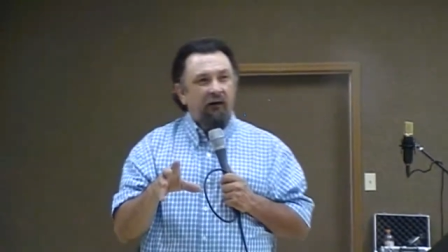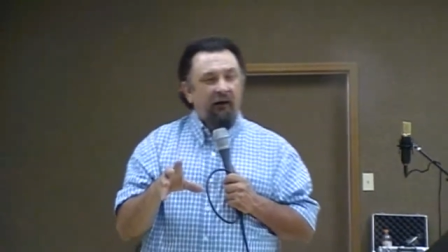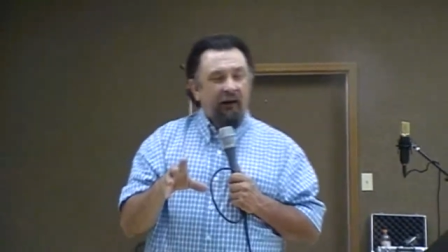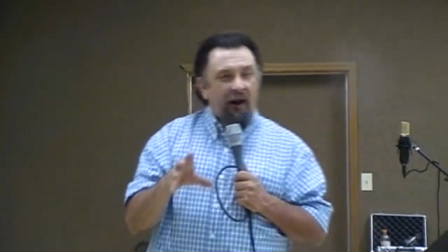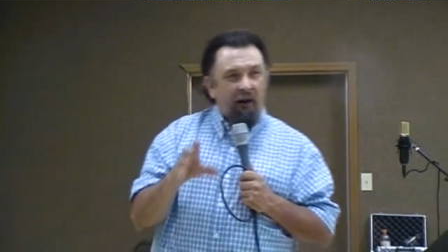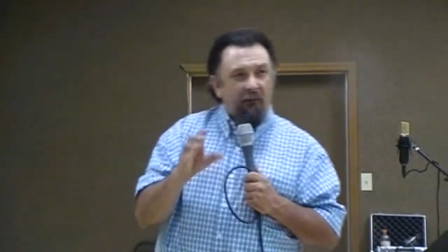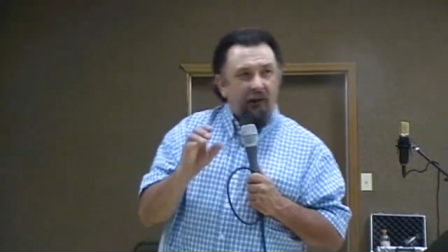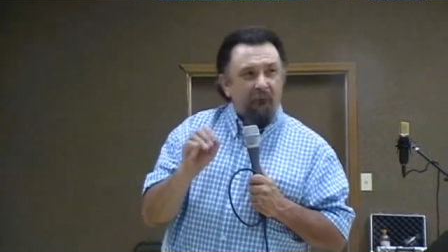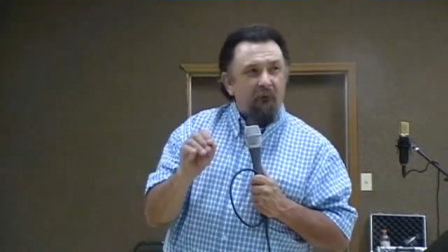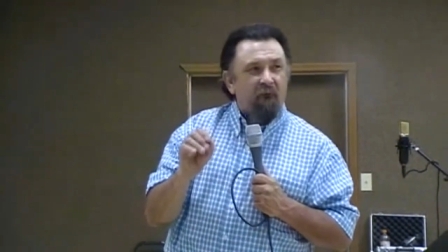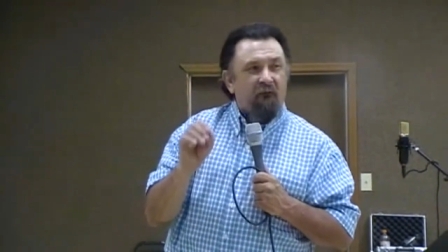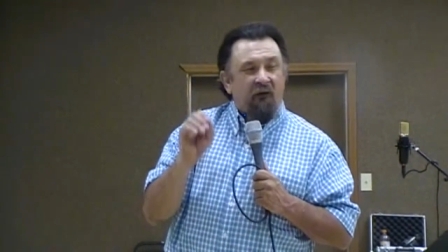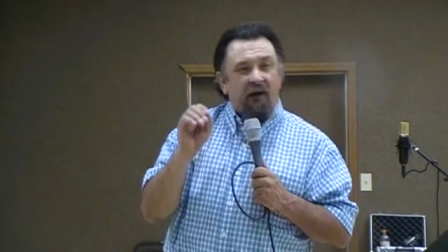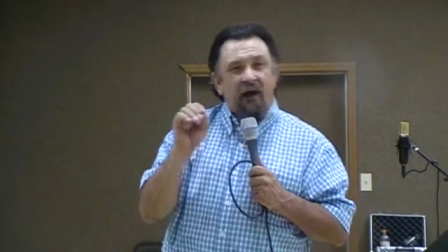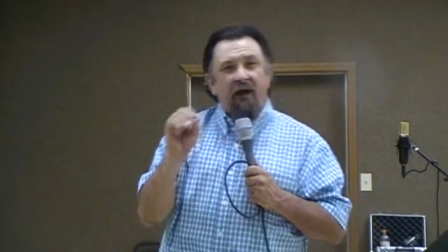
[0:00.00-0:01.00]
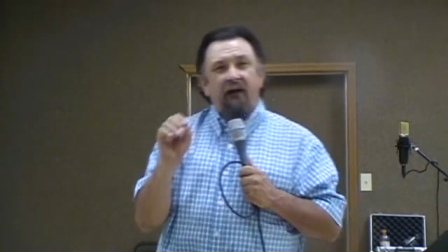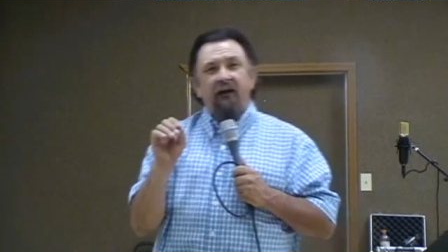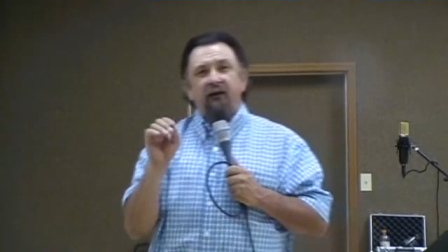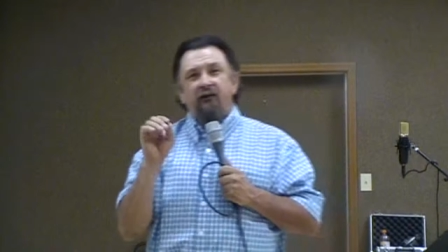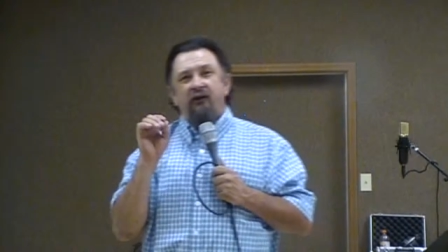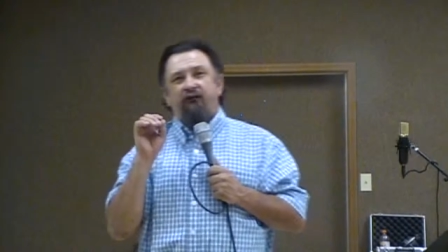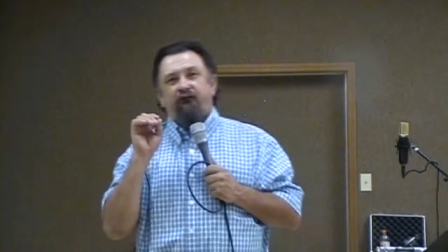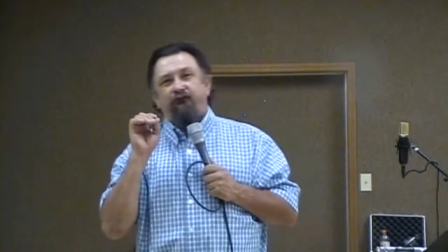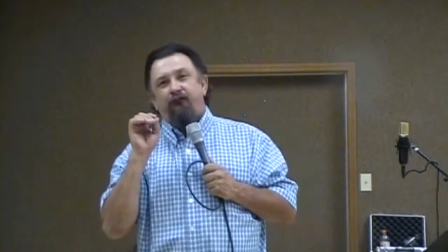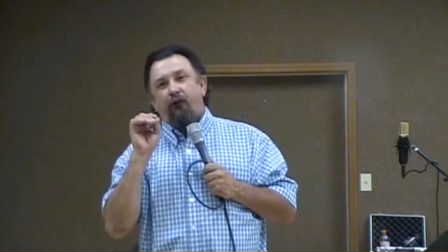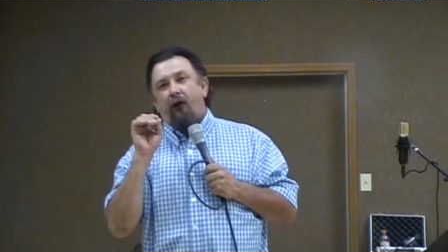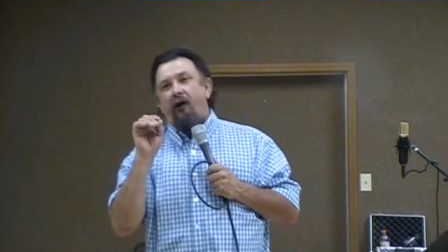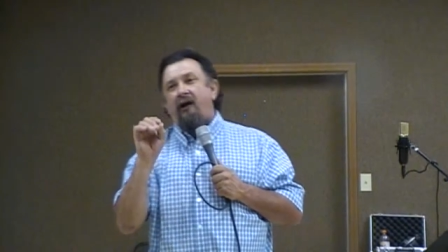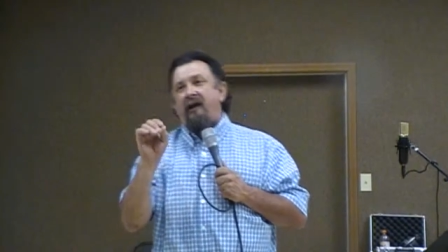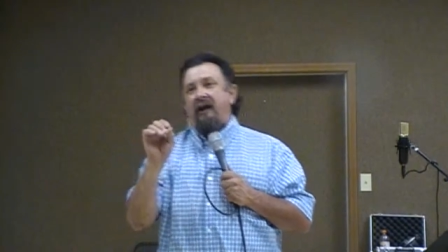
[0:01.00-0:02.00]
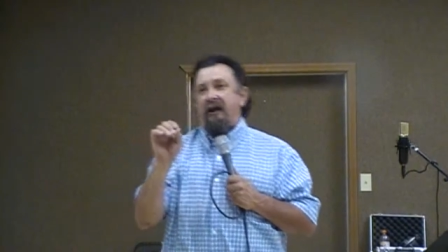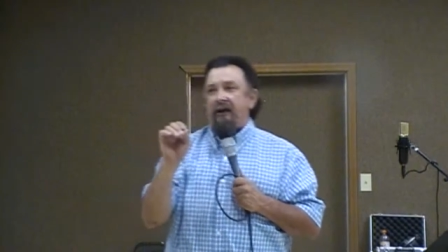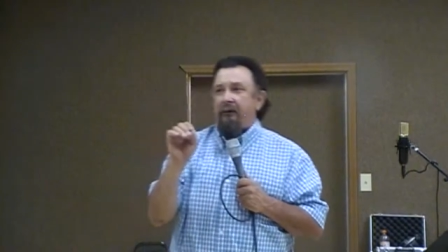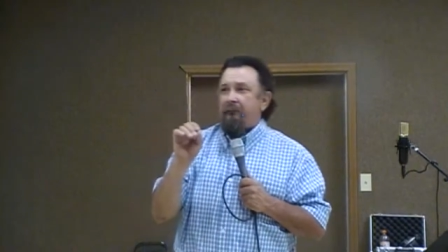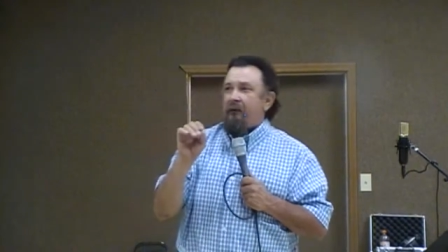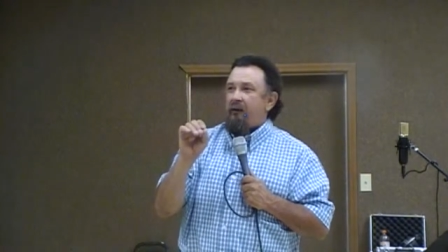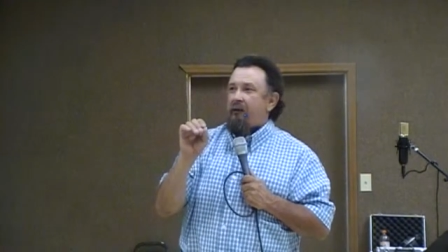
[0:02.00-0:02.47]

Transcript: And I'll never forget in this dream